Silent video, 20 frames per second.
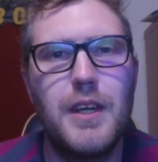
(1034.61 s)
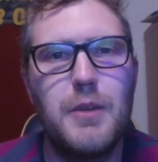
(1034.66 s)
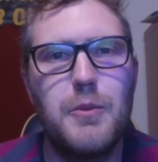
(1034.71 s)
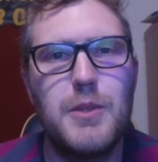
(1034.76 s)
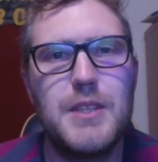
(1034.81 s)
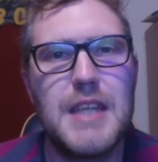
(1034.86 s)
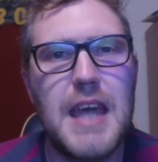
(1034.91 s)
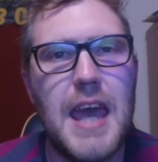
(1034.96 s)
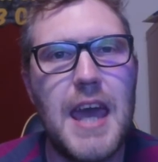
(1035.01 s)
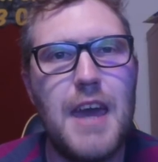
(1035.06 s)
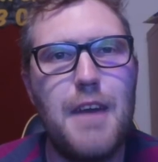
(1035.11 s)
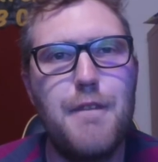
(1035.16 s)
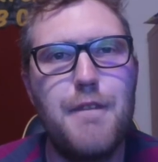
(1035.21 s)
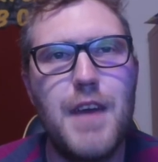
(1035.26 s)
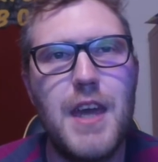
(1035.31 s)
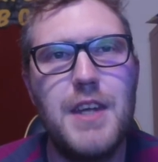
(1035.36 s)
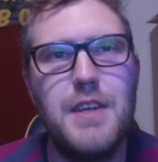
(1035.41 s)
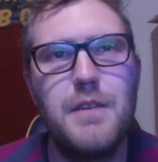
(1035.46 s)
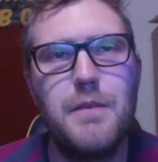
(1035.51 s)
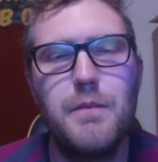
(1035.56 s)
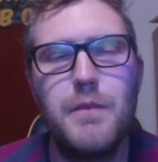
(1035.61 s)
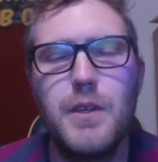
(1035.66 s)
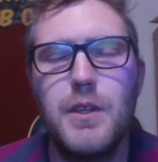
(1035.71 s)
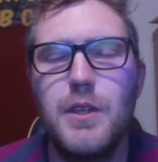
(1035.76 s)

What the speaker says: It was FN